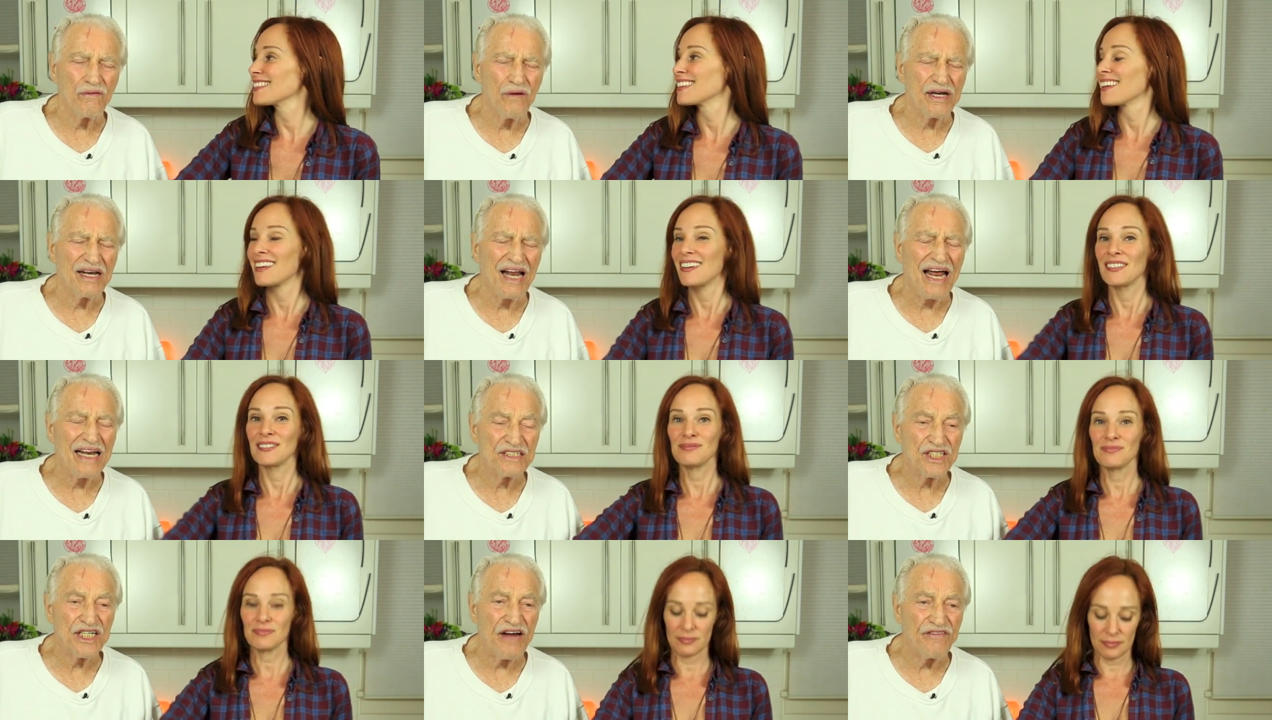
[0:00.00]
Speaker 1: what
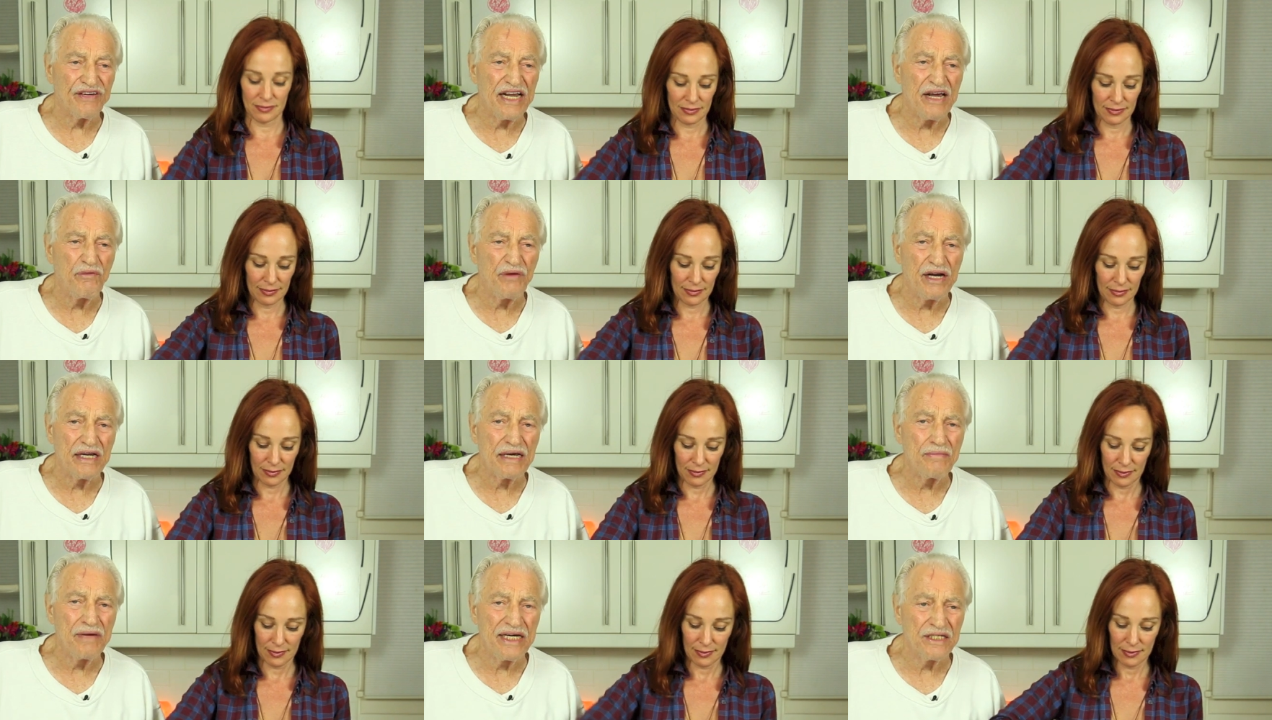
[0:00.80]
longevity really
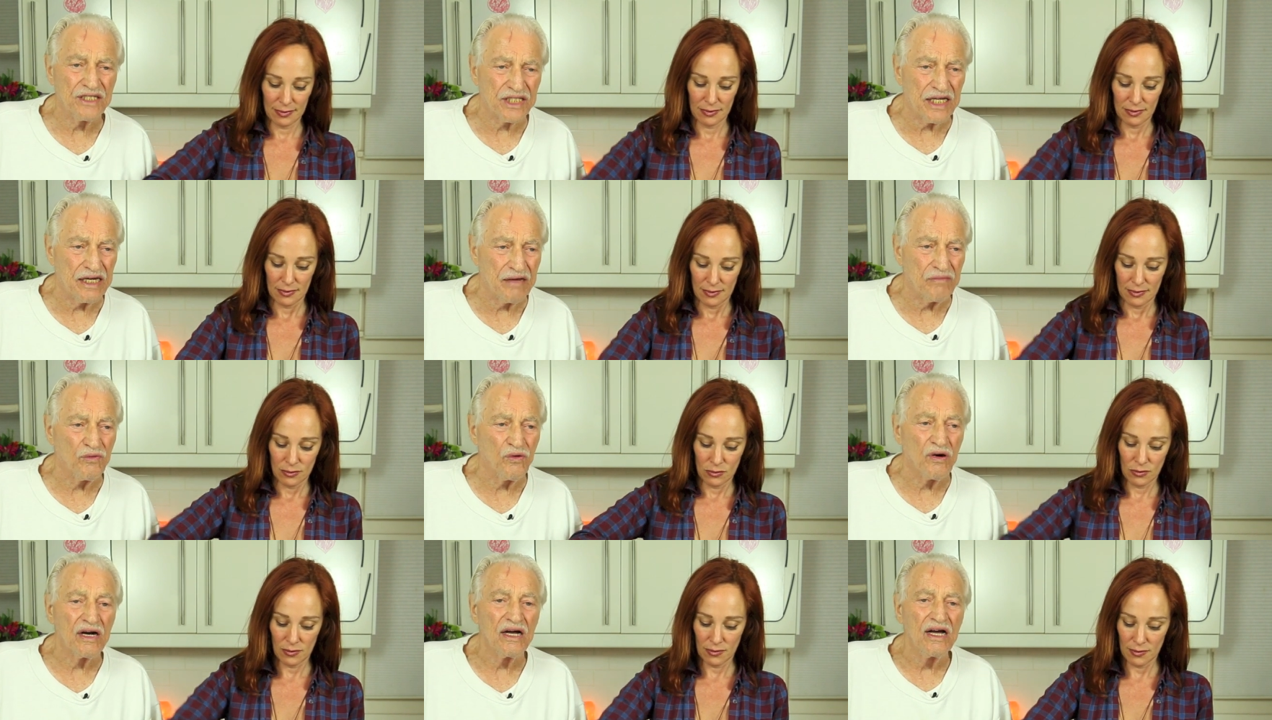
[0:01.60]
means
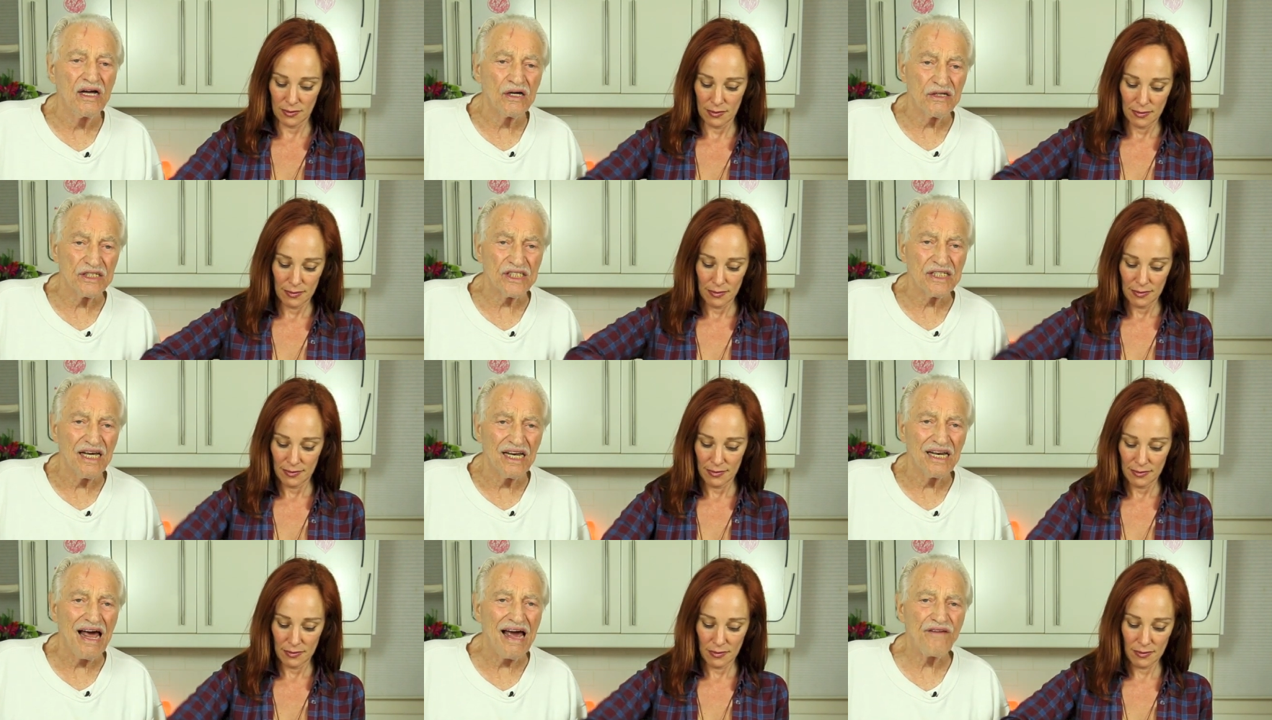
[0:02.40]
anymore because
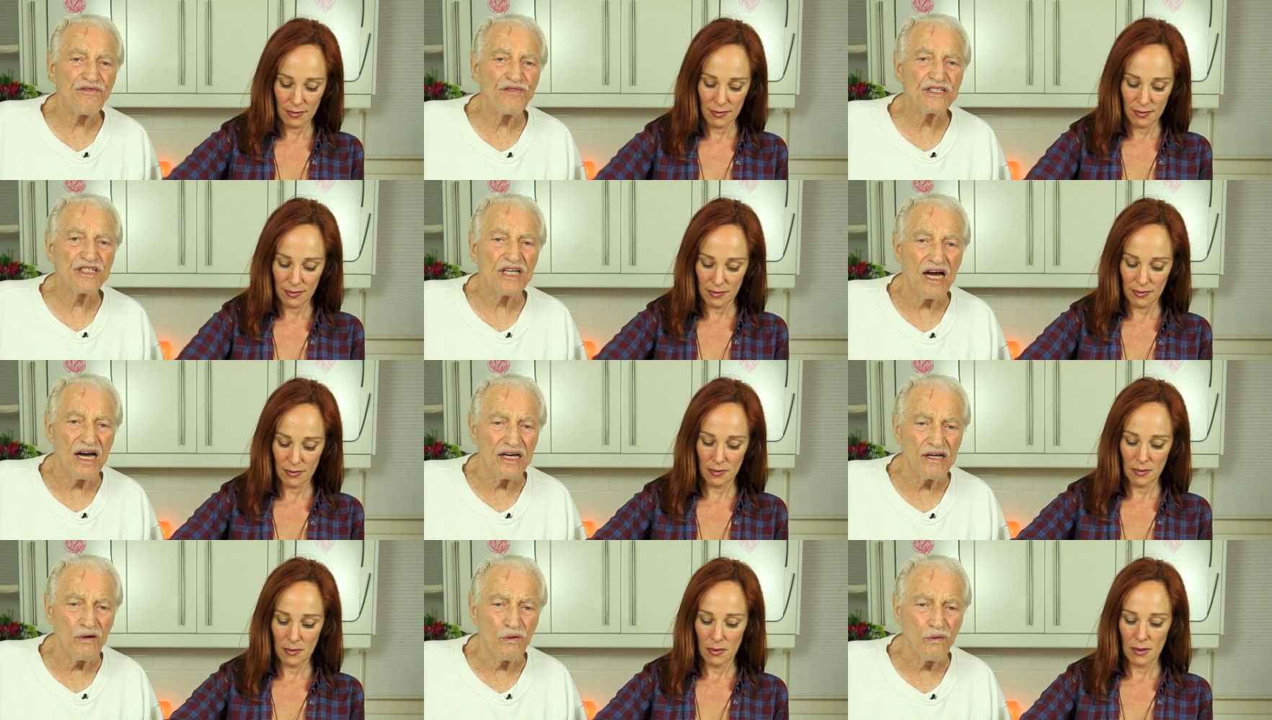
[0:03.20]
life is
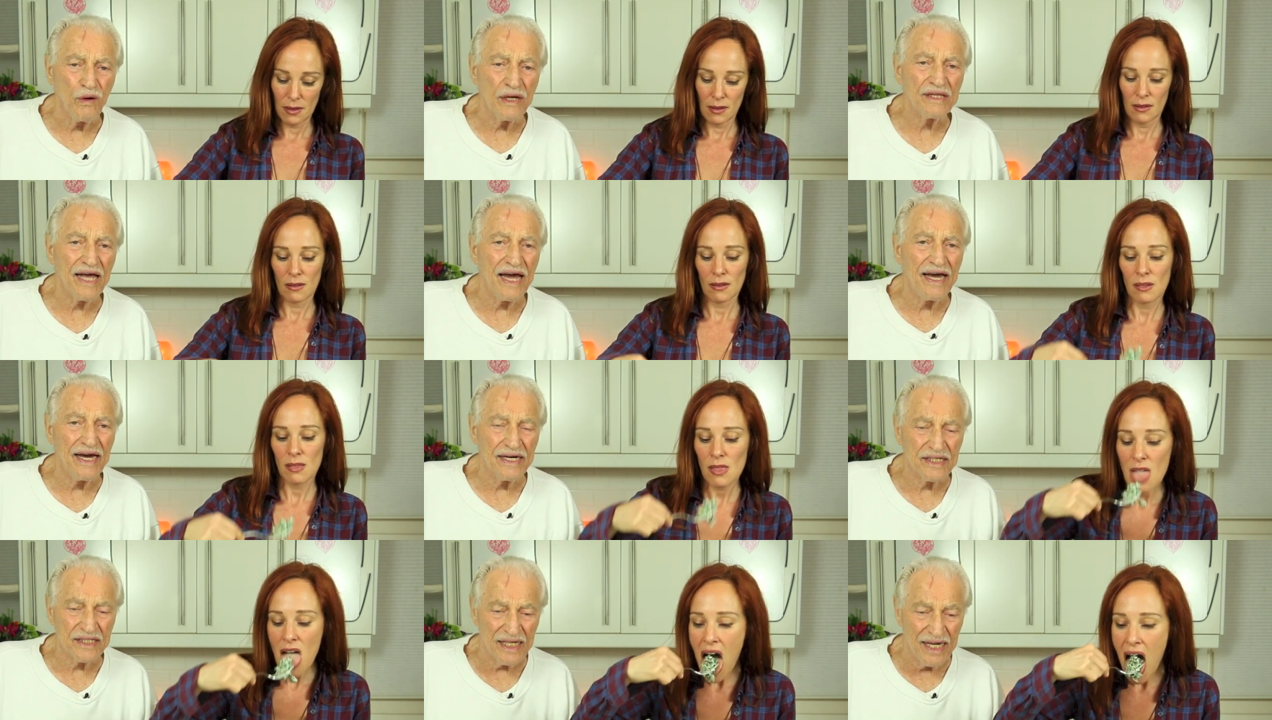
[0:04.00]
uh, one day at
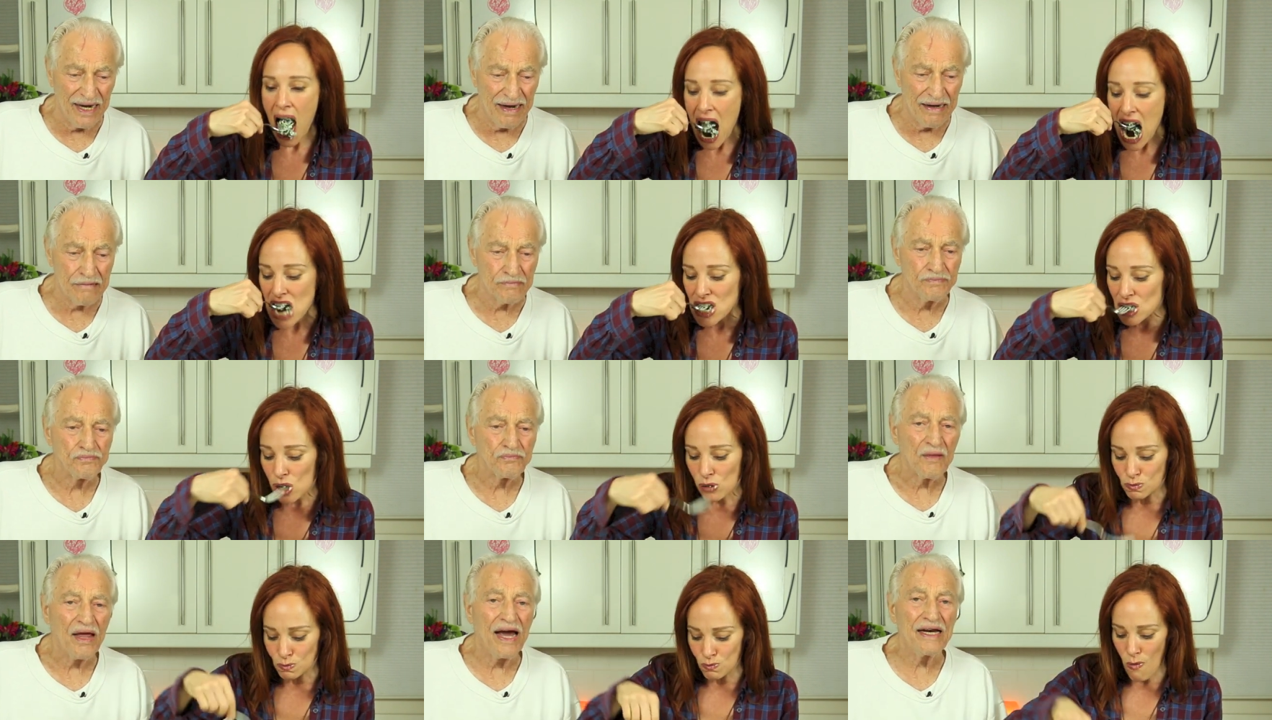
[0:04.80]
a time,
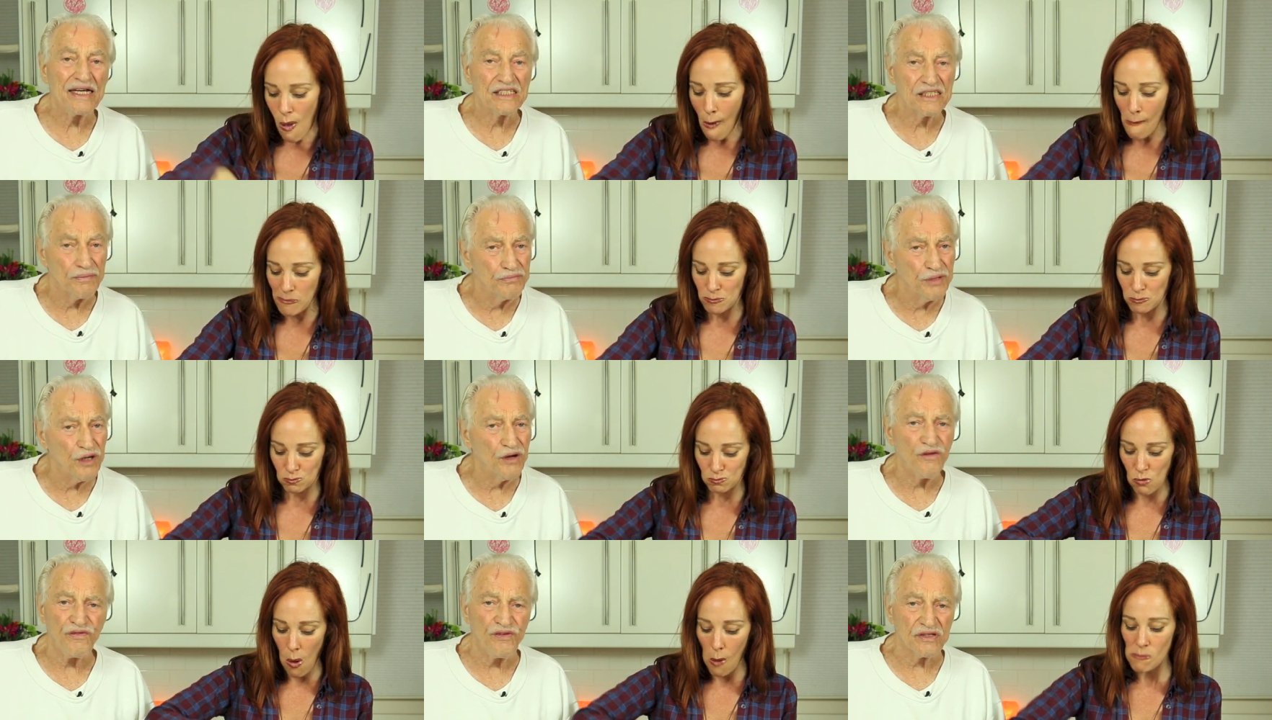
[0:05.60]
and it's a
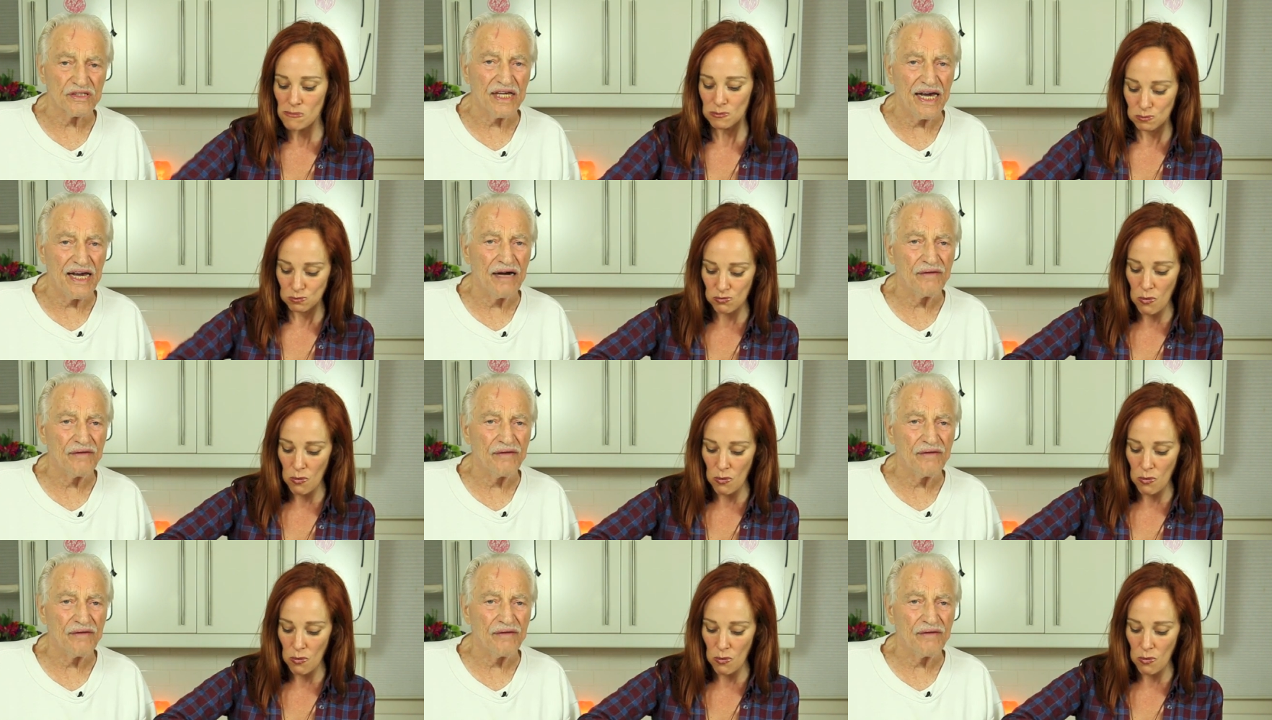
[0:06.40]
beautiful day.